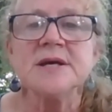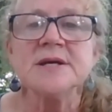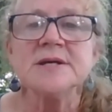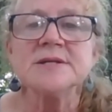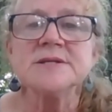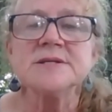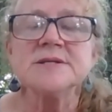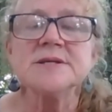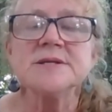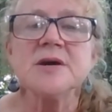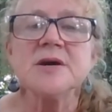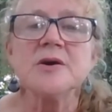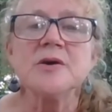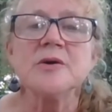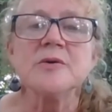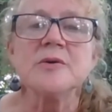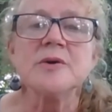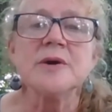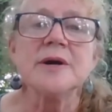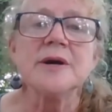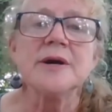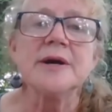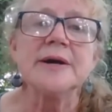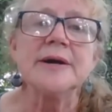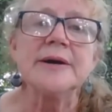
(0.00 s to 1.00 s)
So
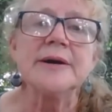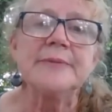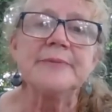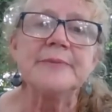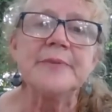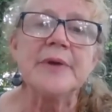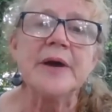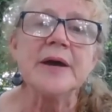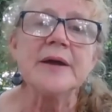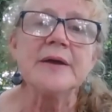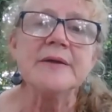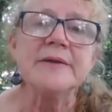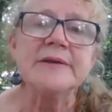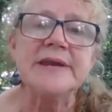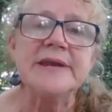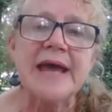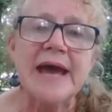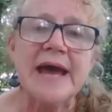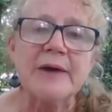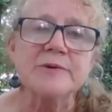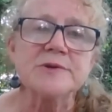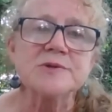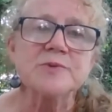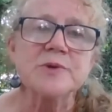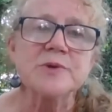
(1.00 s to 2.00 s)
um,
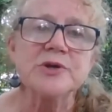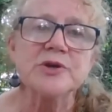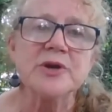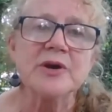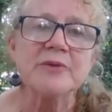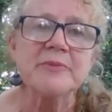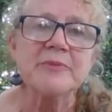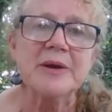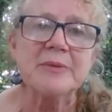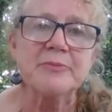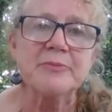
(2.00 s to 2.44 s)
now is when you have my